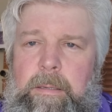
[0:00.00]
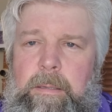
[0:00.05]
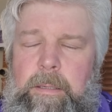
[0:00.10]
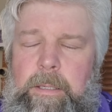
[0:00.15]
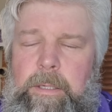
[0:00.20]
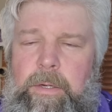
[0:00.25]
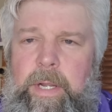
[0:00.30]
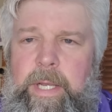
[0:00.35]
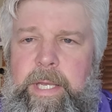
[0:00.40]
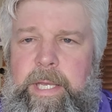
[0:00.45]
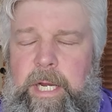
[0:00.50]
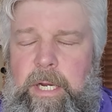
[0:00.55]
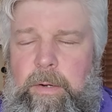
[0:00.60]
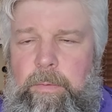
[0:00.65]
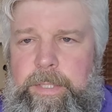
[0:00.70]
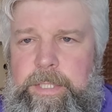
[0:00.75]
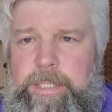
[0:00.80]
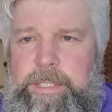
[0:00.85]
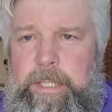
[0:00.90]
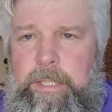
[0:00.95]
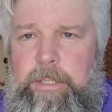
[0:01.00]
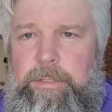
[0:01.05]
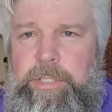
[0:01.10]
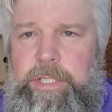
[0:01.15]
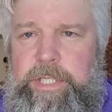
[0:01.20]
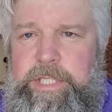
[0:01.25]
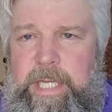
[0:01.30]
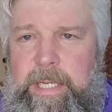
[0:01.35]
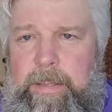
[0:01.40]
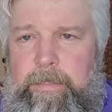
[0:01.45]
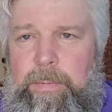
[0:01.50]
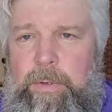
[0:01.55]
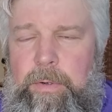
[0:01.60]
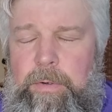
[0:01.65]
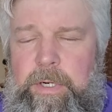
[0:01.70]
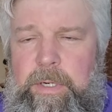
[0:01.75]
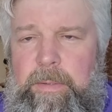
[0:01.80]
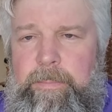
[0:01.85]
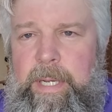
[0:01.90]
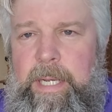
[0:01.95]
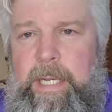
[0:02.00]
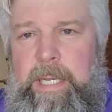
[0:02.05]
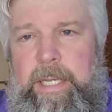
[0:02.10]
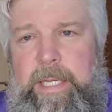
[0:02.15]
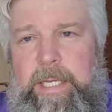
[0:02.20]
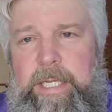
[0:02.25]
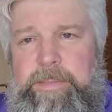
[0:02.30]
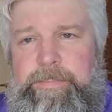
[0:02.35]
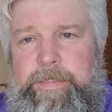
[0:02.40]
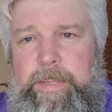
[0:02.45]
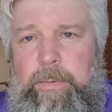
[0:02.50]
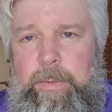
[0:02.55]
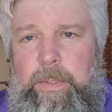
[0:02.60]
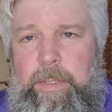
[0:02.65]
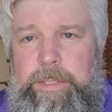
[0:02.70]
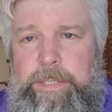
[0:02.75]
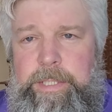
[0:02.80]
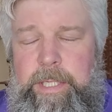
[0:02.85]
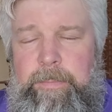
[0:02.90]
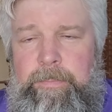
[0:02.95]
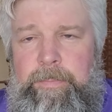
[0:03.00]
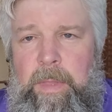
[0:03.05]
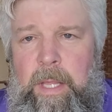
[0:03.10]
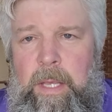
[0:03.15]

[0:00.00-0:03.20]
Craig here with the Single Tree team brokered by eXp Realty.